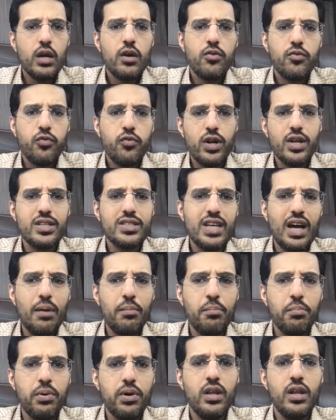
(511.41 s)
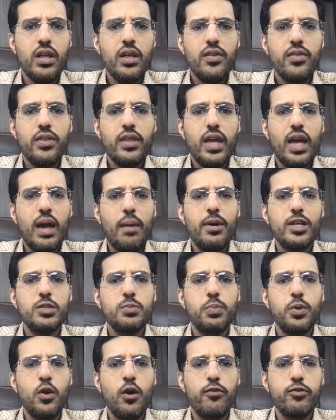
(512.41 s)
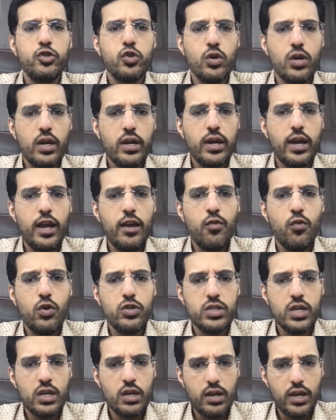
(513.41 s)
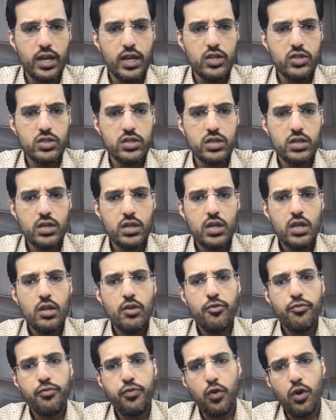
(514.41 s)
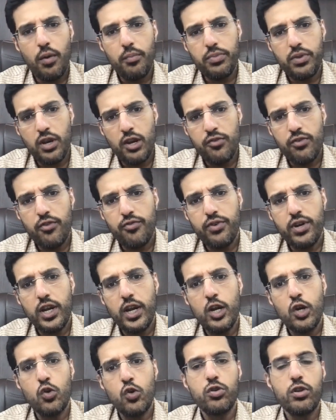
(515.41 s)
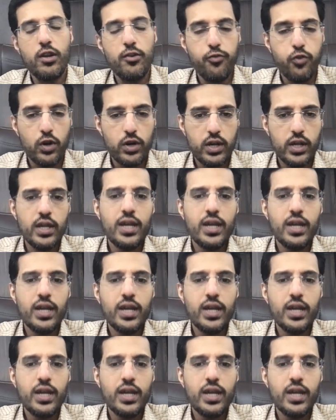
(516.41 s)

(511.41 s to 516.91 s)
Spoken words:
For example, the MSP of sugarcane was increased from 315 to 340.